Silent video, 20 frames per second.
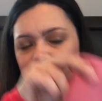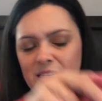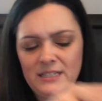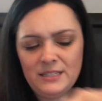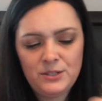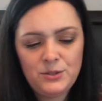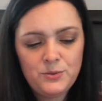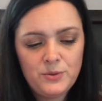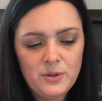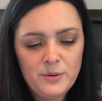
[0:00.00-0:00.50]

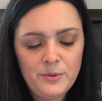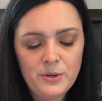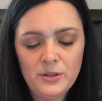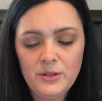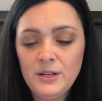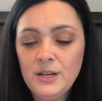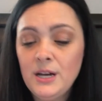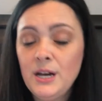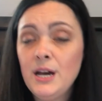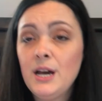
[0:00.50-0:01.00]
That's
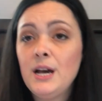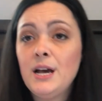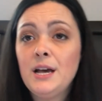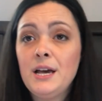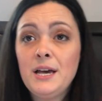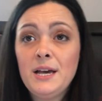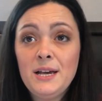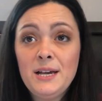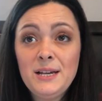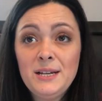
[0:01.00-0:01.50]
adorable.
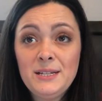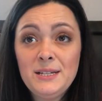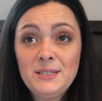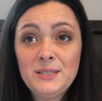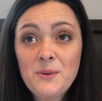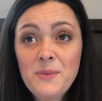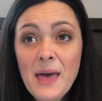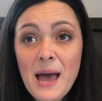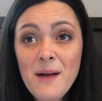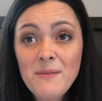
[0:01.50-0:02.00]

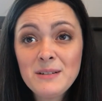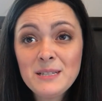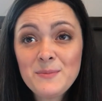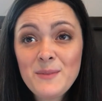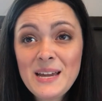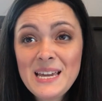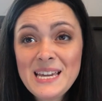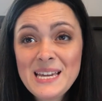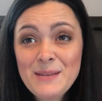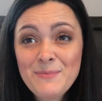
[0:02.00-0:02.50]
So that was
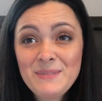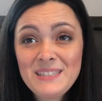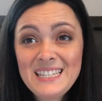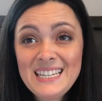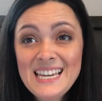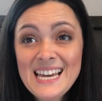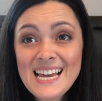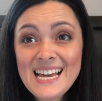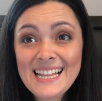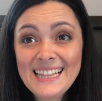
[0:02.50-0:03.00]
my
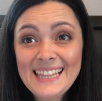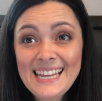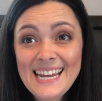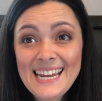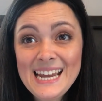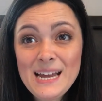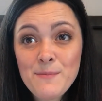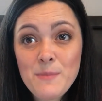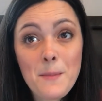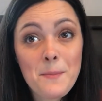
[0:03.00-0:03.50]
Ipsy
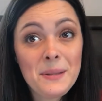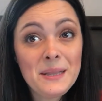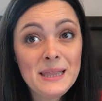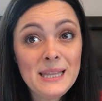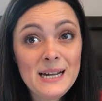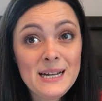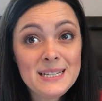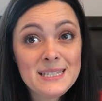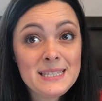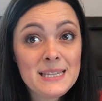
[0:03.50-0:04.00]
Glam
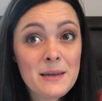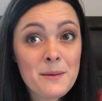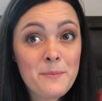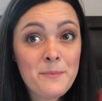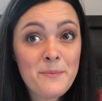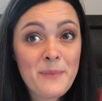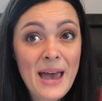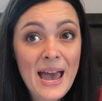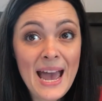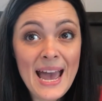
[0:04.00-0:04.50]
Plus
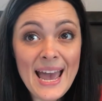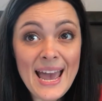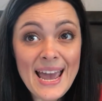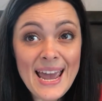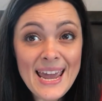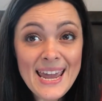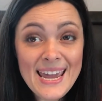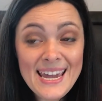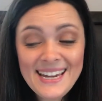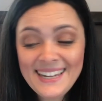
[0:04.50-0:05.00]

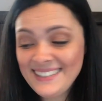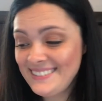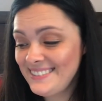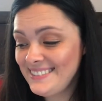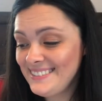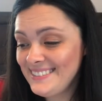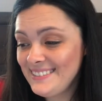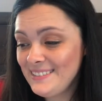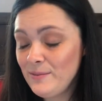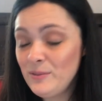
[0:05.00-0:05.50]
bag.
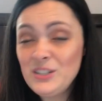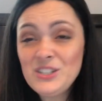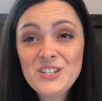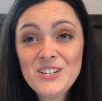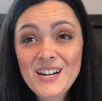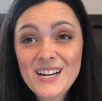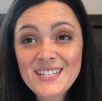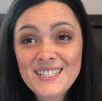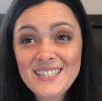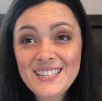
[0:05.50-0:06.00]
What did
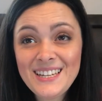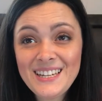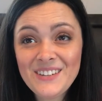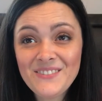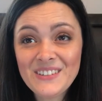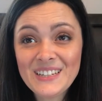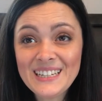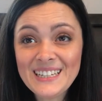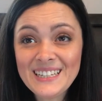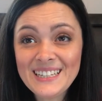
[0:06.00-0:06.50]
you guys think
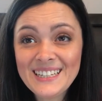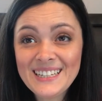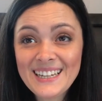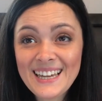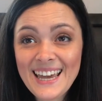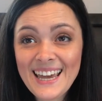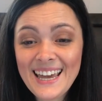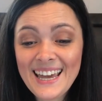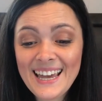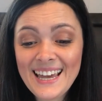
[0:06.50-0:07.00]
of it?
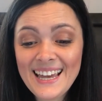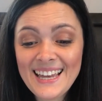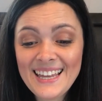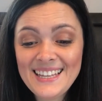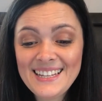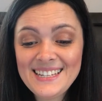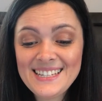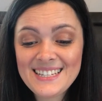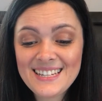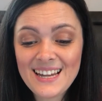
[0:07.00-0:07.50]

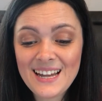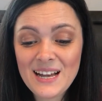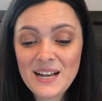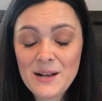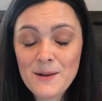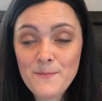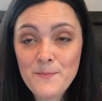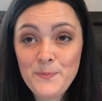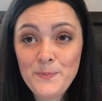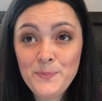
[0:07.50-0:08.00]
And
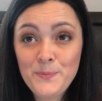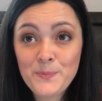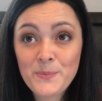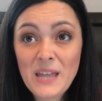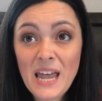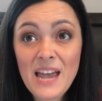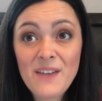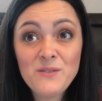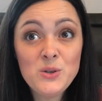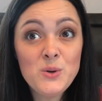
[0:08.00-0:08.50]
um,
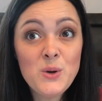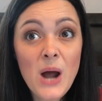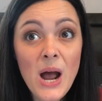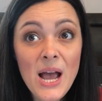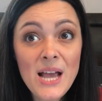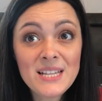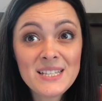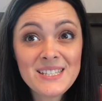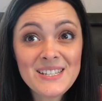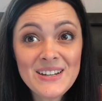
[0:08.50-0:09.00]
have you
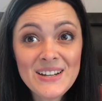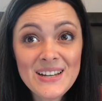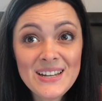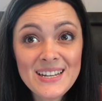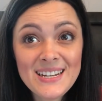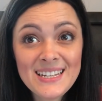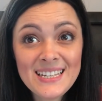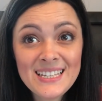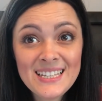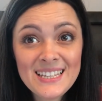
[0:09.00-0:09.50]
guys
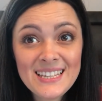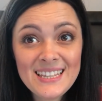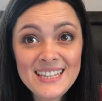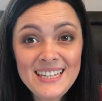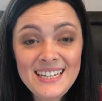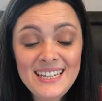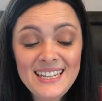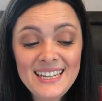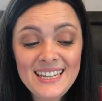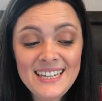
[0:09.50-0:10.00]
done
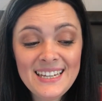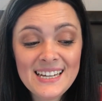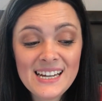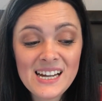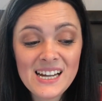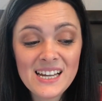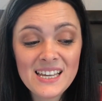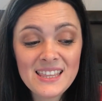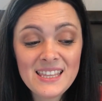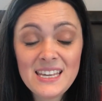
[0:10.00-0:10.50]
the
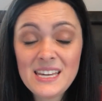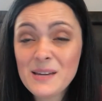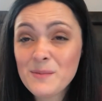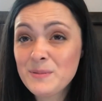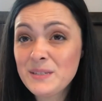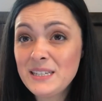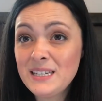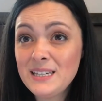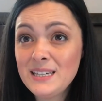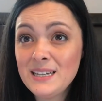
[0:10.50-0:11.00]
the
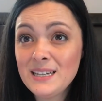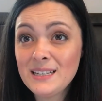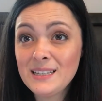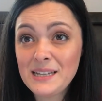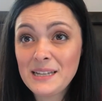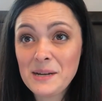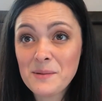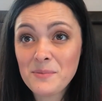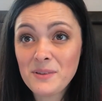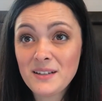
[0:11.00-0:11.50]
Ipsy
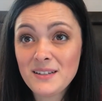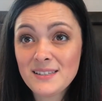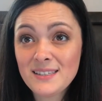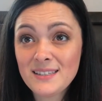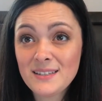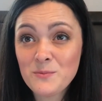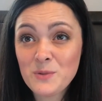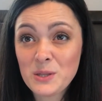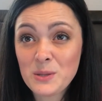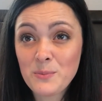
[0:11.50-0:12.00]
Glam Plus
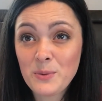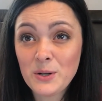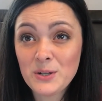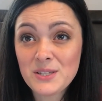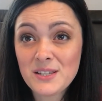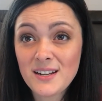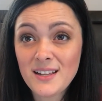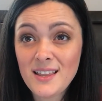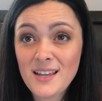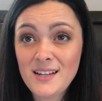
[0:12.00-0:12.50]
with the
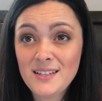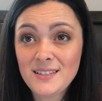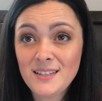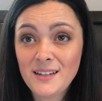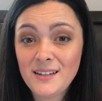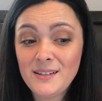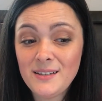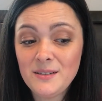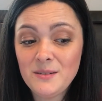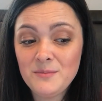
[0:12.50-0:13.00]
personalized
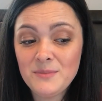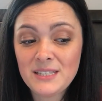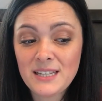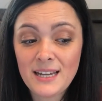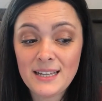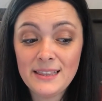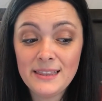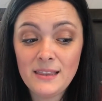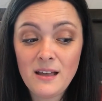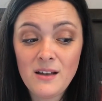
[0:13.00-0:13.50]
items?
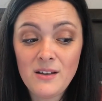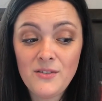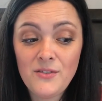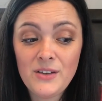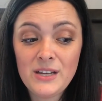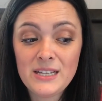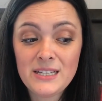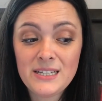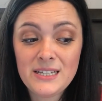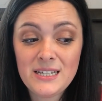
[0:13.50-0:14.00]
I'd
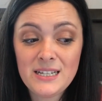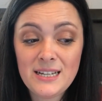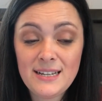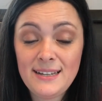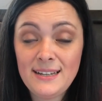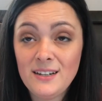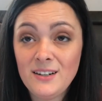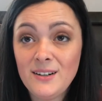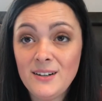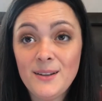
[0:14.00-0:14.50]
love to
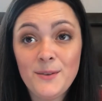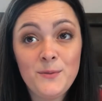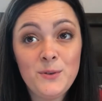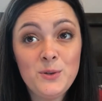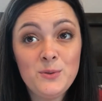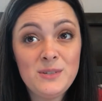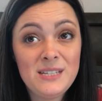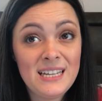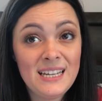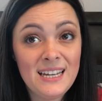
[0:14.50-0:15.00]
hear if
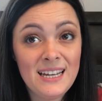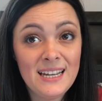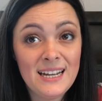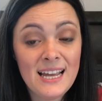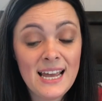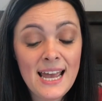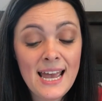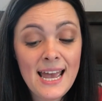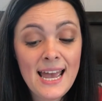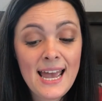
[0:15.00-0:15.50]
you
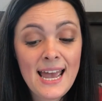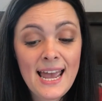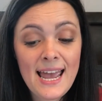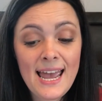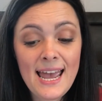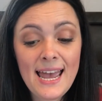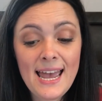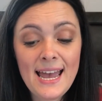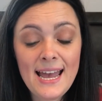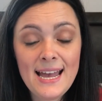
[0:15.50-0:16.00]
did.
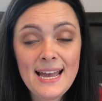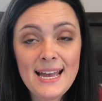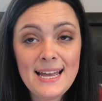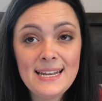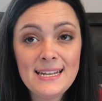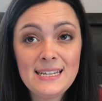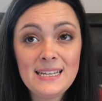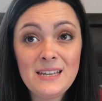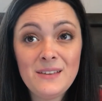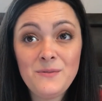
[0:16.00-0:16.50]

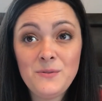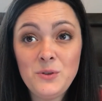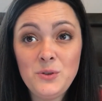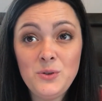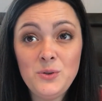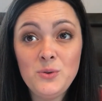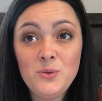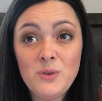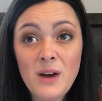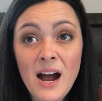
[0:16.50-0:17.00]
And if
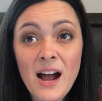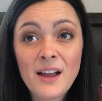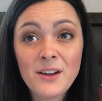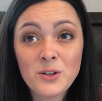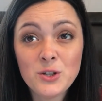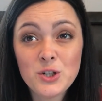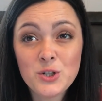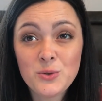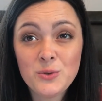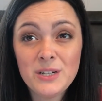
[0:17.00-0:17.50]
you
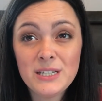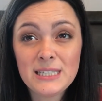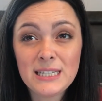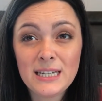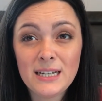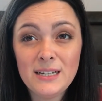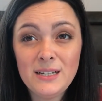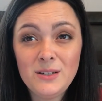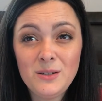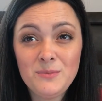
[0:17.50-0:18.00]
got your choice
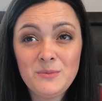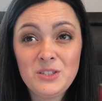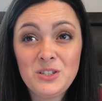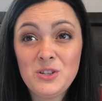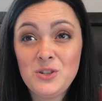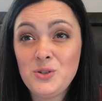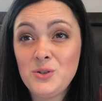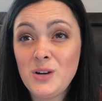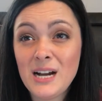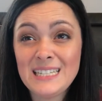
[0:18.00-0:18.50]
items,
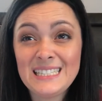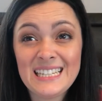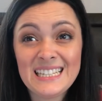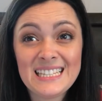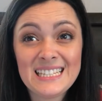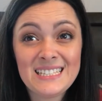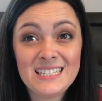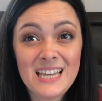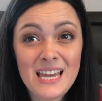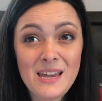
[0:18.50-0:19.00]
did you guys
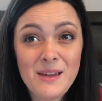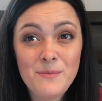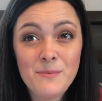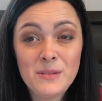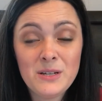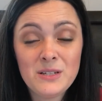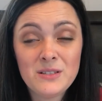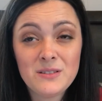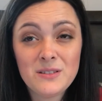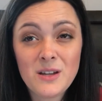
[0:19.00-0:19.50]
get the
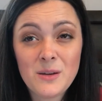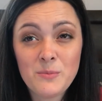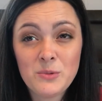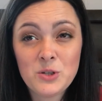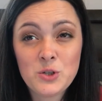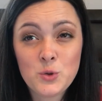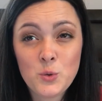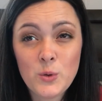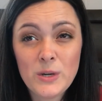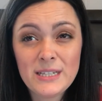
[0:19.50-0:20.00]
same type
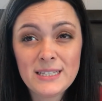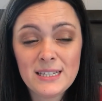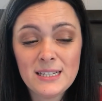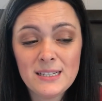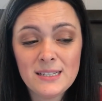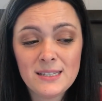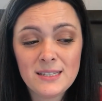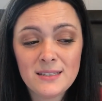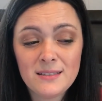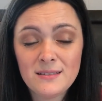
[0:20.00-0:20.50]
of
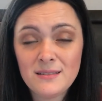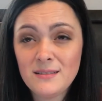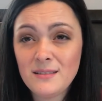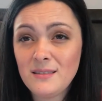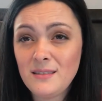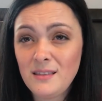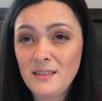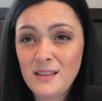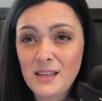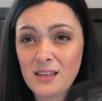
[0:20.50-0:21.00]
choices?
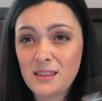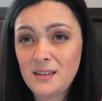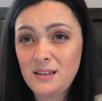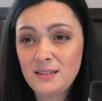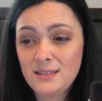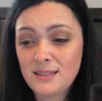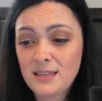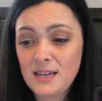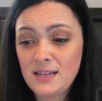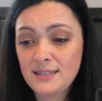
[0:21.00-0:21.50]
like
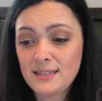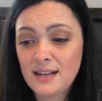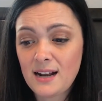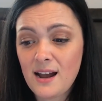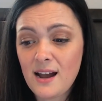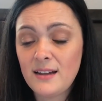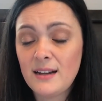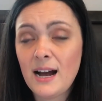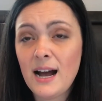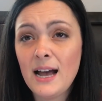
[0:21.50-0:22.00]
these things that
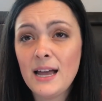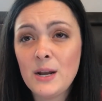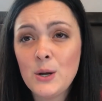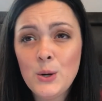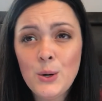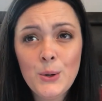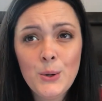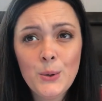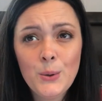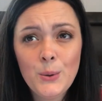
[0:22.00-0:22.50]
I got
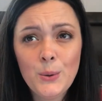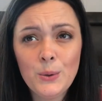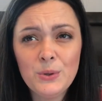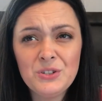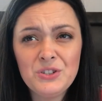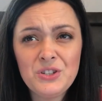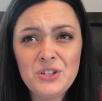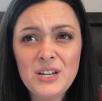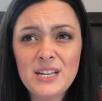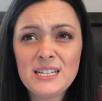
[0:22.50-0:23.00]
or
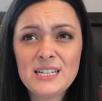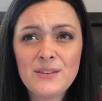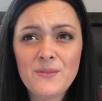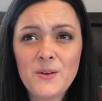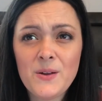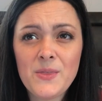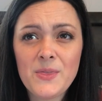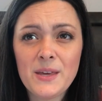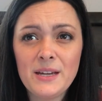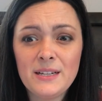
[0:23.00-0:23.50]
did you get
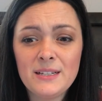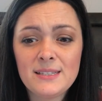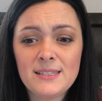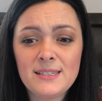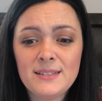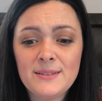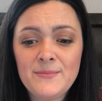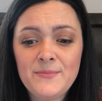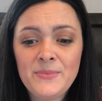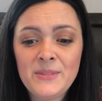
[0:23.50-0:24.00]
different
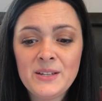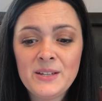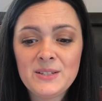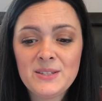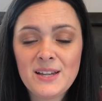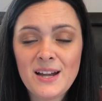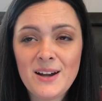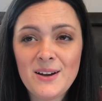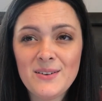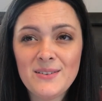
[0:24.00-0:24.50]
things?
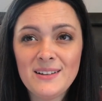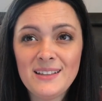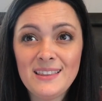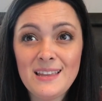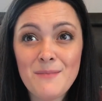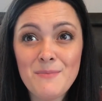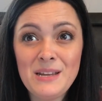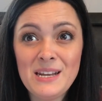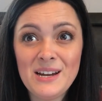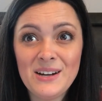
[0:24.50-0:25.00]
So
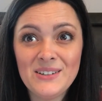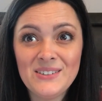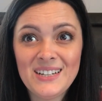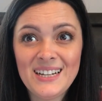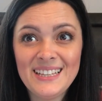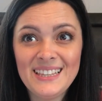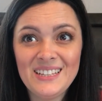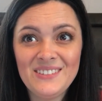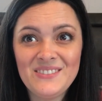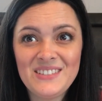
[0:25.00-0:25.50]
let me know.
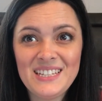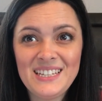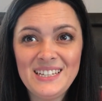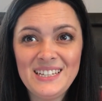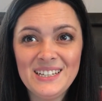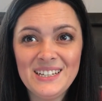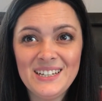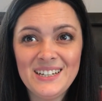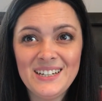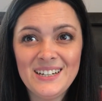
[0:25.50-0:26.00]
I'd love to
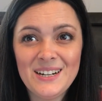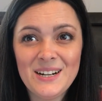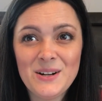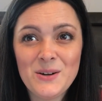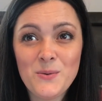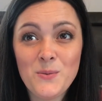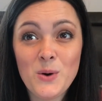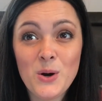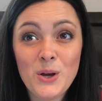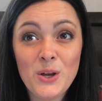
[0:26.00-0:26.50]
hear
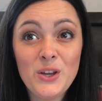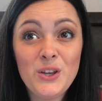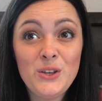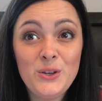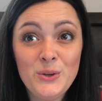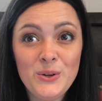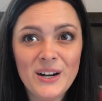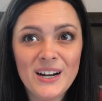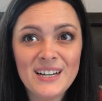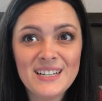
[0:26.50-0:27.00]
what
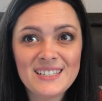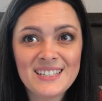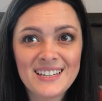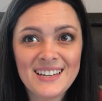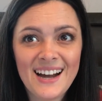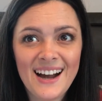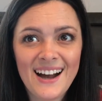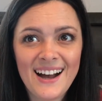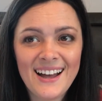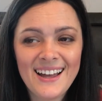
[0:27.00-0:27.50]
you guys
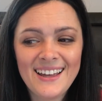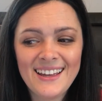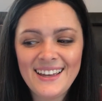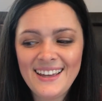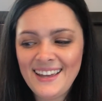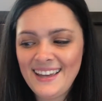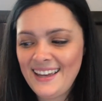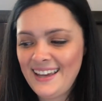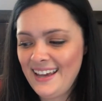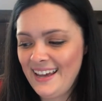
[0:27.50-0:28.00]
got.
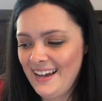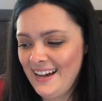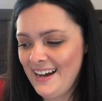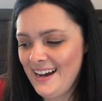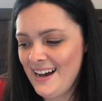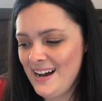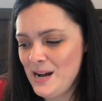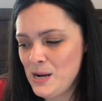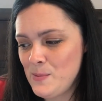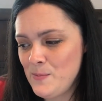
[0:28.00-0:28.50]

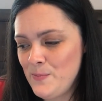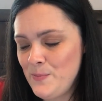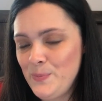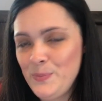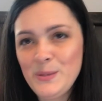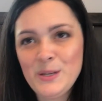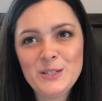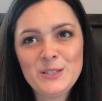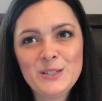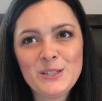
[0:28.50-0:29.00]
Um,
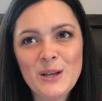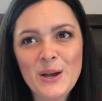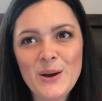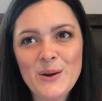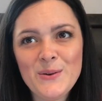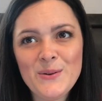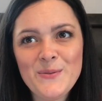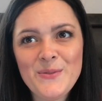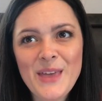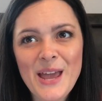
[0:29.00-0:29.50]

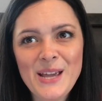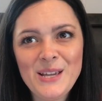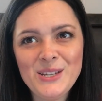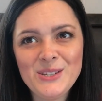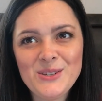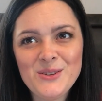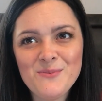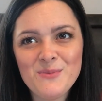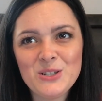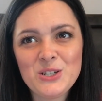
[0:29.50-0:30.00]
so thank you
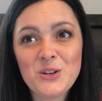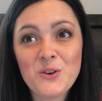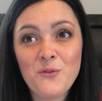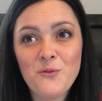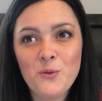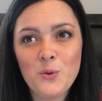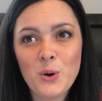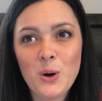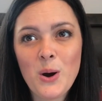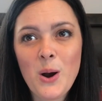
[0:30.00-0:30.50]
so much
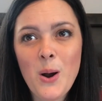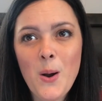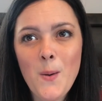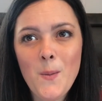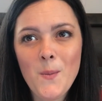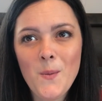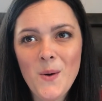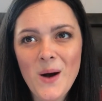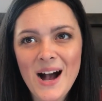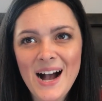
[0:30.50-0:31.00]
for
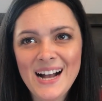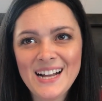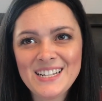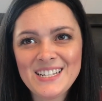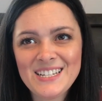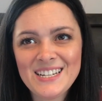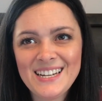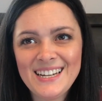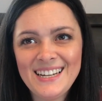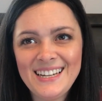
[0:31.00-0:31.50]

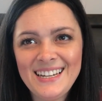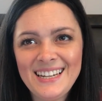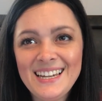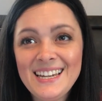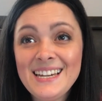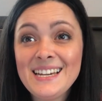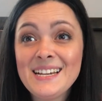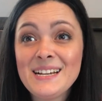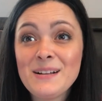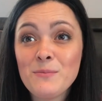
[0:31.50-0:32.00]
watching.
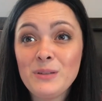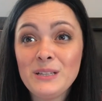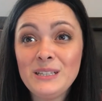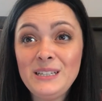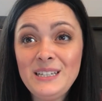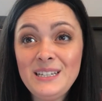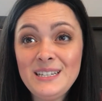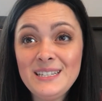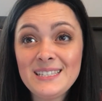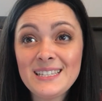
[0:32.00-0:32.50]

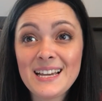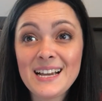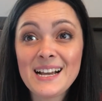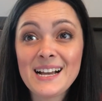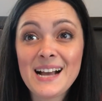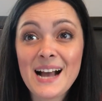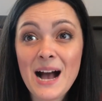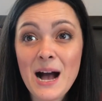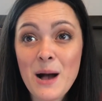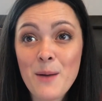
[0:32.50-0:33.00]
Please
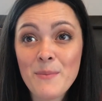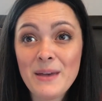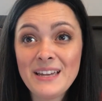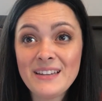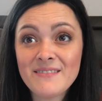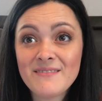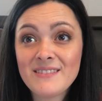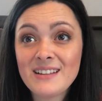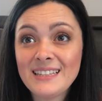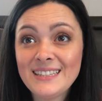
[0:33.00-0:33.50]

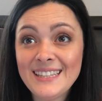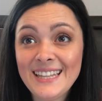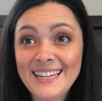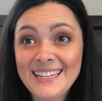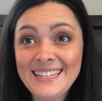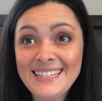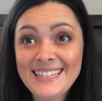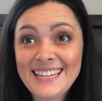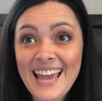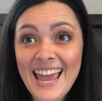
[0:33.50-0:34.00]
comment,
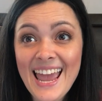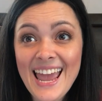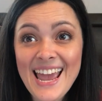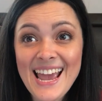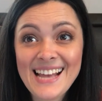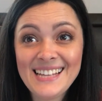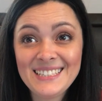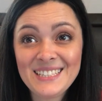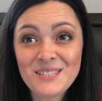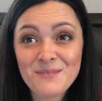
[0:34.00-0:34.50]
like,
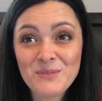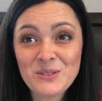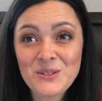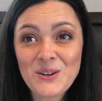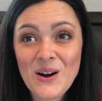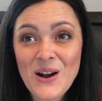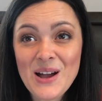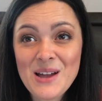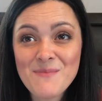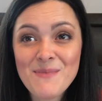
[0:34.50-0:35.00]
and
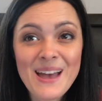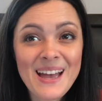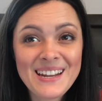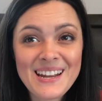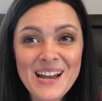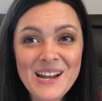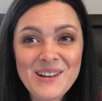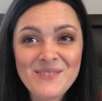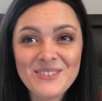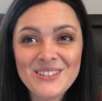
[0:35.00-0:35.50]
subscribe,
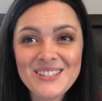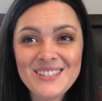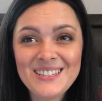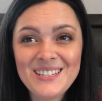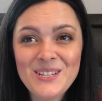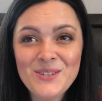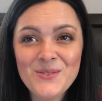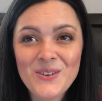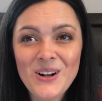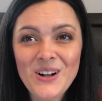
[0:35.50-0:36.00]
and I will
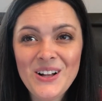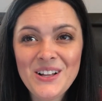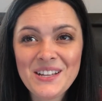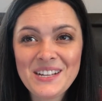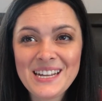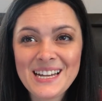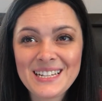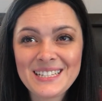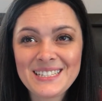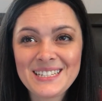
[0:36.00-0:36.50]
see you all
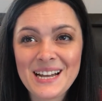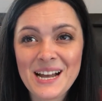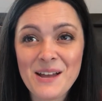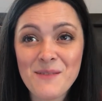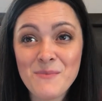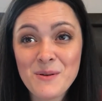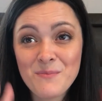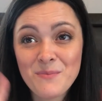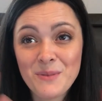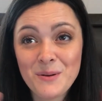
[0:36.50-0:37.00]
next
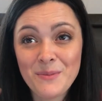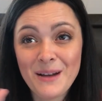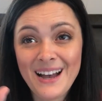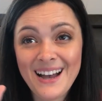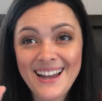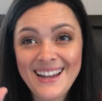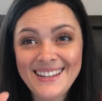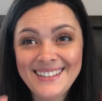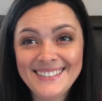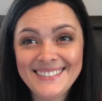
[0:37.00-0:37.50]
time.
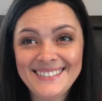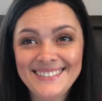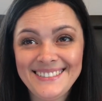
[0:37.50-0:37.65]
Bye-bye.